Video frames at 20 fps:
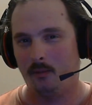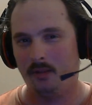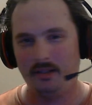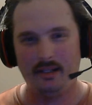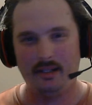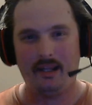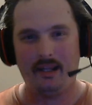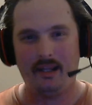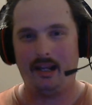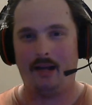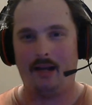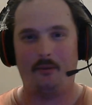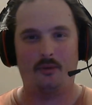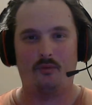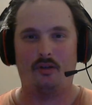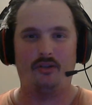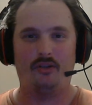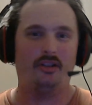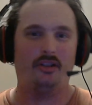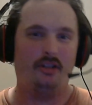one day I
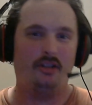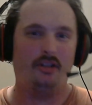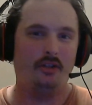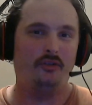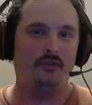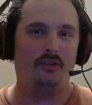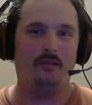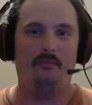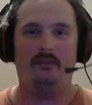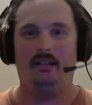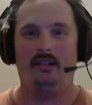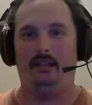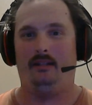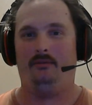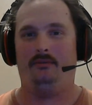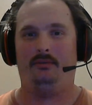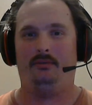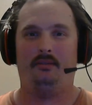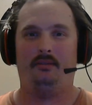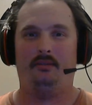was watching YouTube
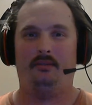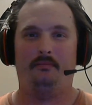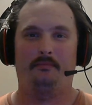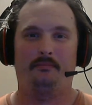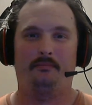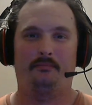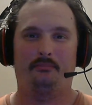videos,